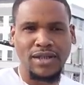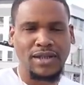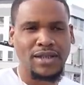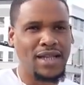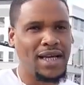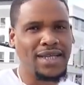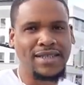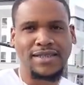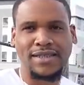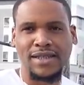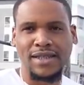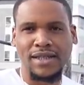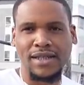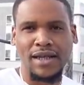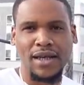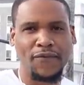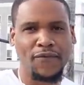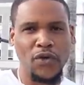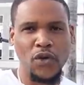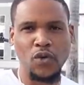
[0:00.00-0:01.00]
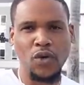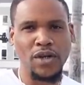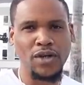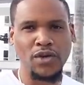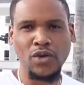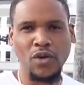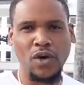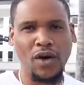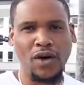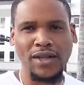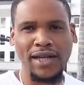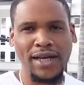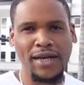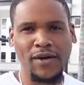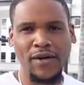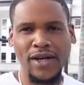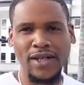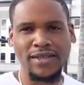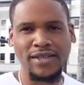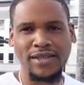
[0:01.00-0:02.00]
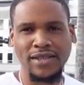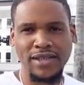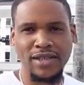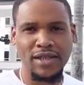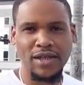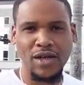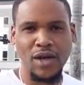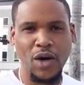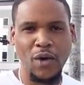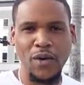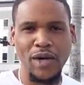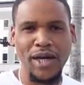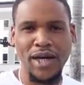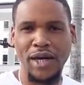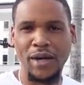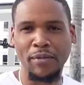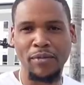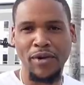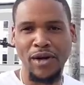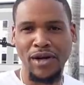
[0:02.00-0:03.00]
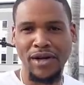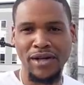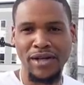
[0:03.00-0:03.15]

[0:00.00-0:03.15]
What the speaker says: That's it. If you want to do all that crazy shit, go ahead, bro.